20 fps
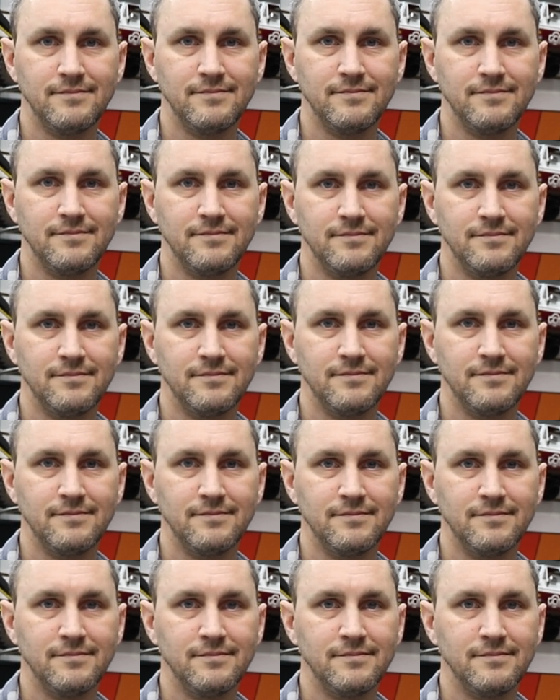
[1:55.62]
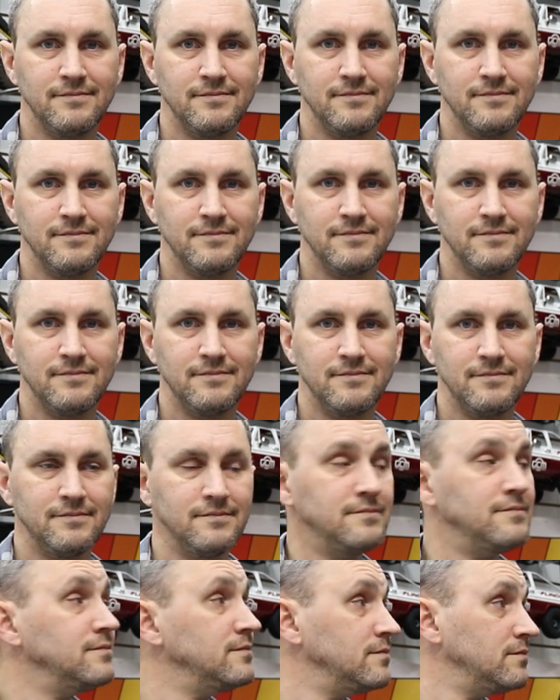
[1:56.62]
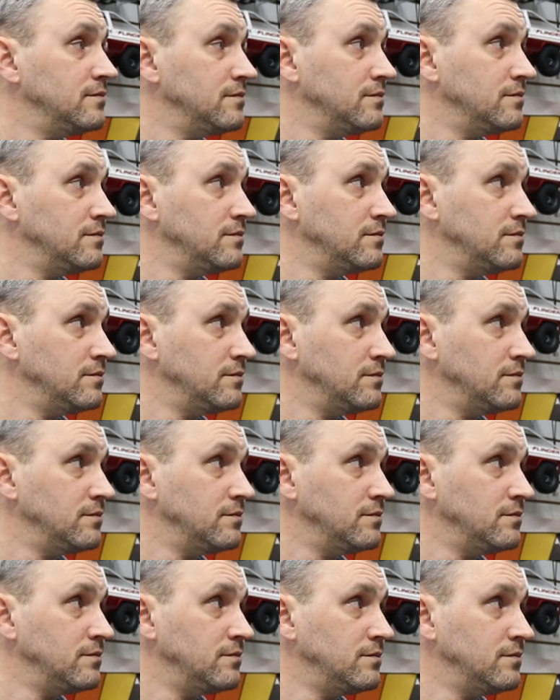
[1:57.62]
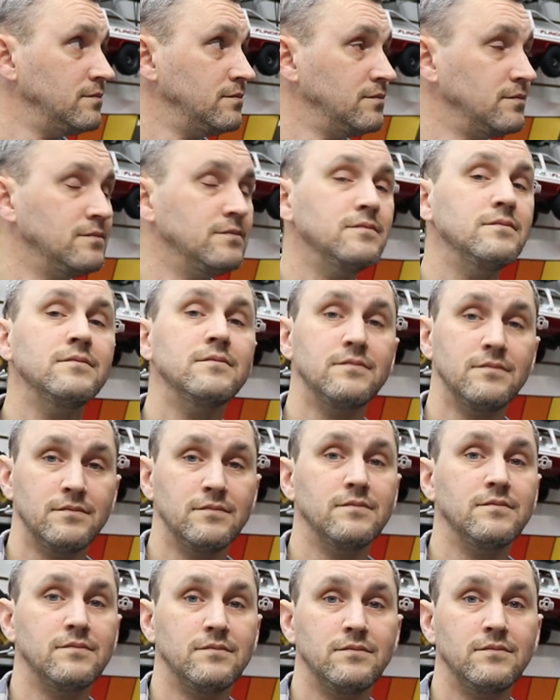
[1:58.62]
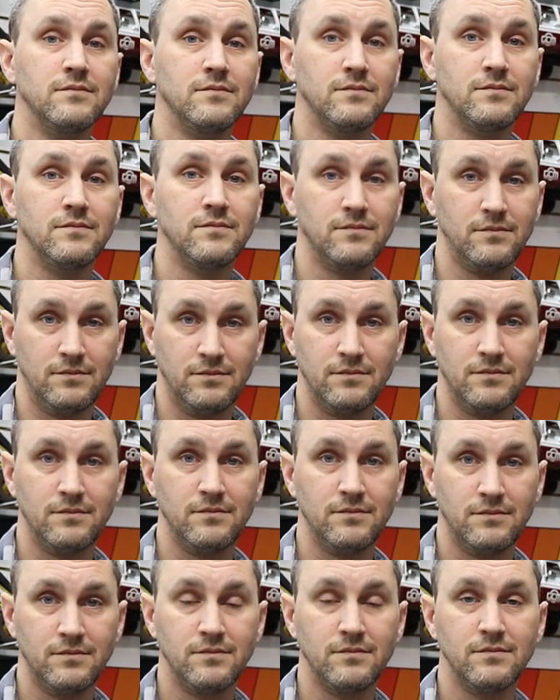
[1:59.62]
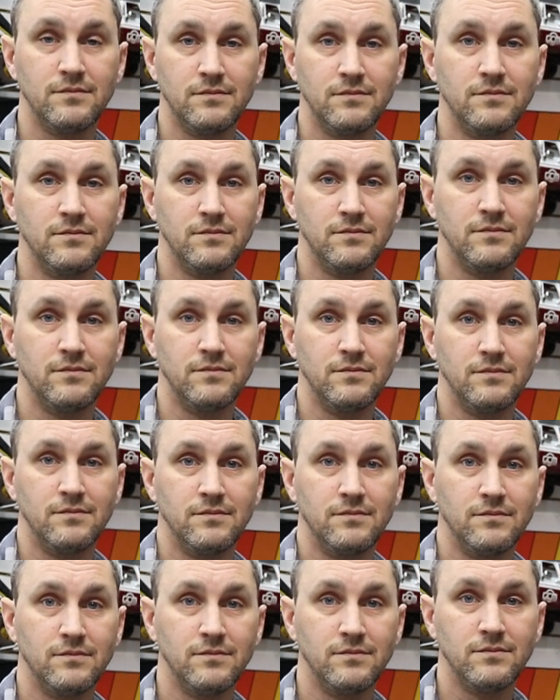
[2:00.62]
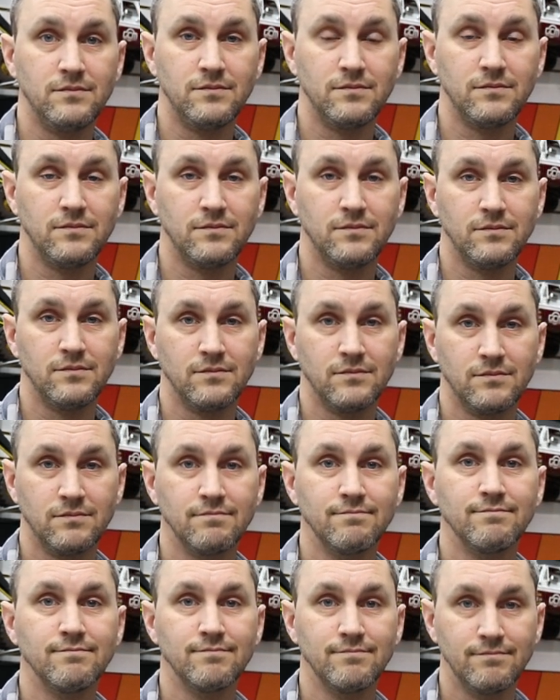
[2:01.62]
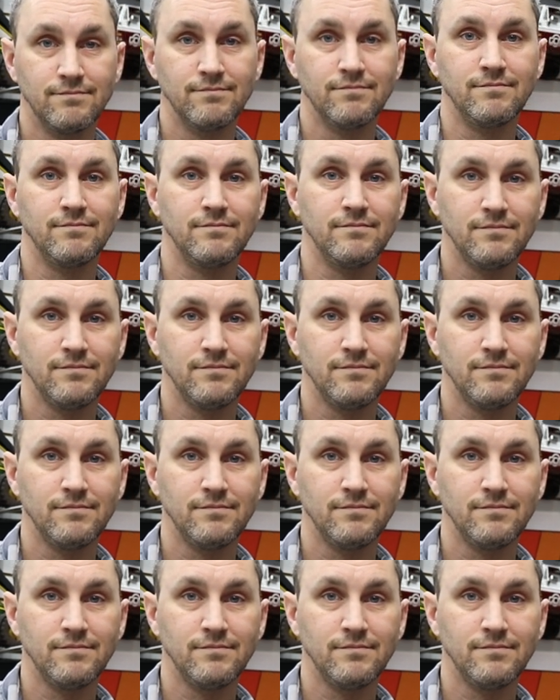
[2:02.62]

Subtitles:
(silent)